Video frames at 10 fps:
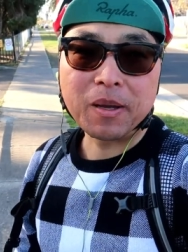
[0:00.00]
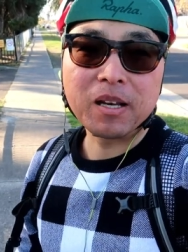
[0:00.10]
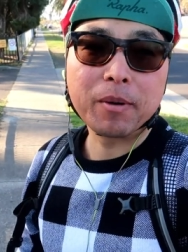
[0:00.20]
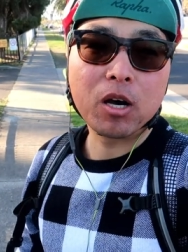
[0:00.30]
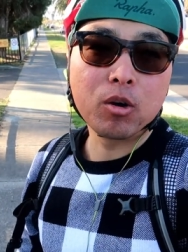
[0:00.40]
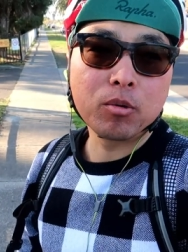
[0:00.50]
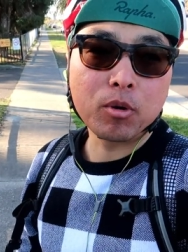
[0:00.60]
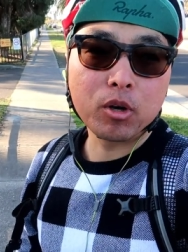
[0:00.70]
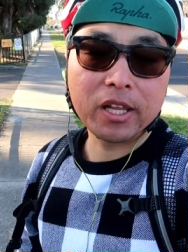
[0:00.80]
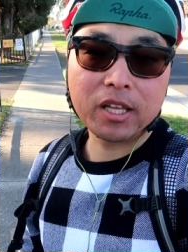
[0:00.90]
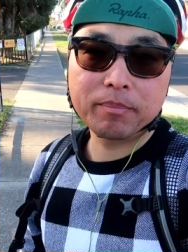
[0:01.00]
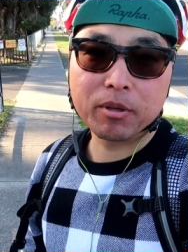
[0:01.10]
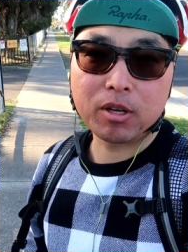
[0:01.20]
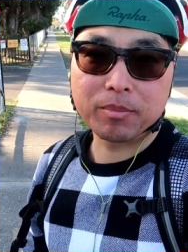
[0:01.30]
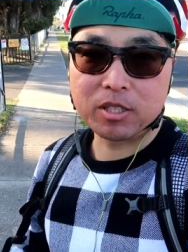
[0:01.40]
spent my whole morning
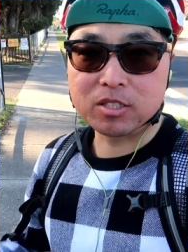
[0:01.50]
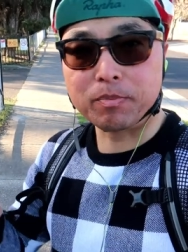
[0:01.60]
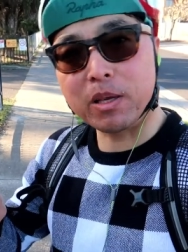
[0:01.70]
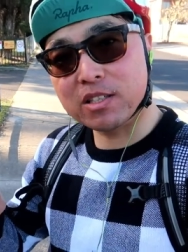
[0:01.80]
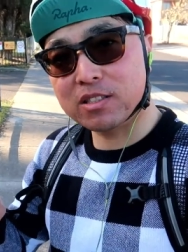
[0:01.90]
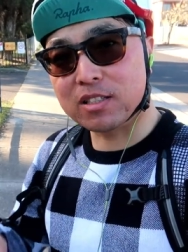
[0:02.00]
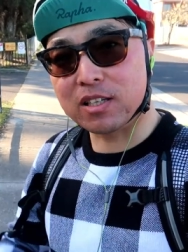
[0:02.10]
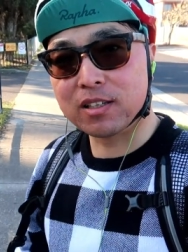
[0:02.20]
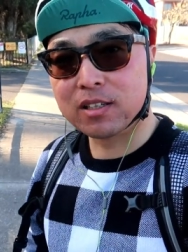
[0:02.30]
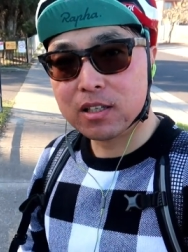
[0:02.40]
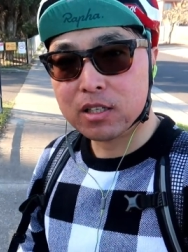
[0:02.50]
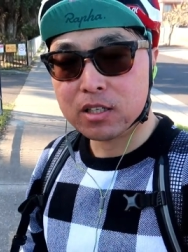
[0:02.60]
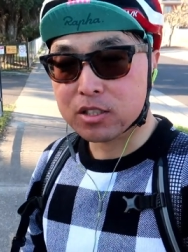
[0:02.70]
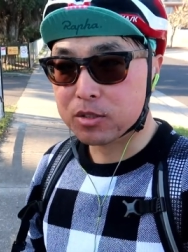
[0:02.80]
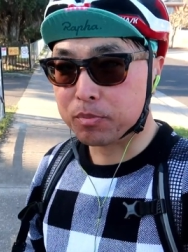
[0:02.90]
build up this beast.
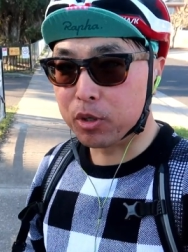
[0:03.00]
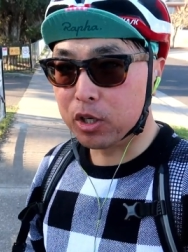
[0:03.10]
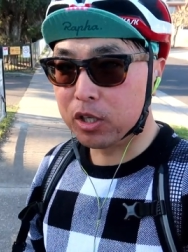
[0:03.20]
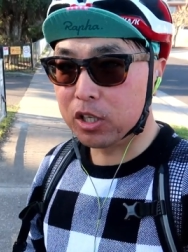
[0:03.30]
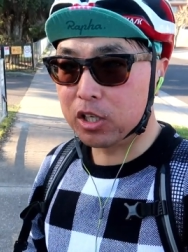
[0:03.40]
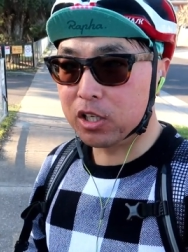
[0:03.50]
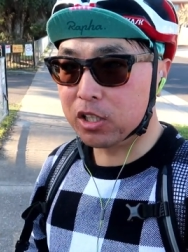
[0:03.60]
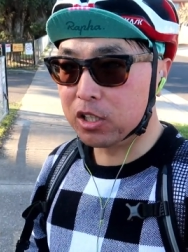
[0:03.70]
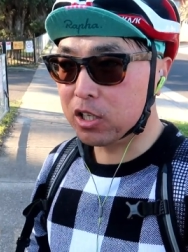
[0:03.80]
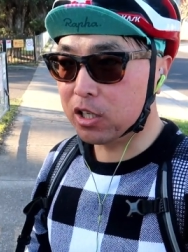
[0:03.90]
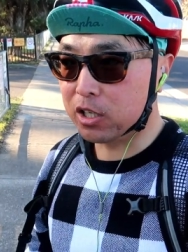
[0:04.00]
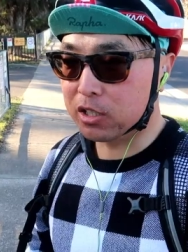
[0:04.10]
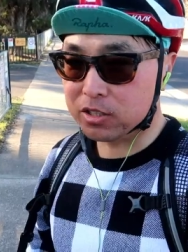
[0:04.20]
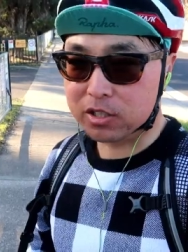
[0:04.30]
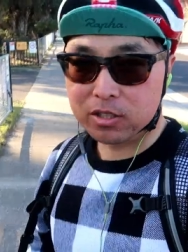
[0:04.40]
Spoiler alert.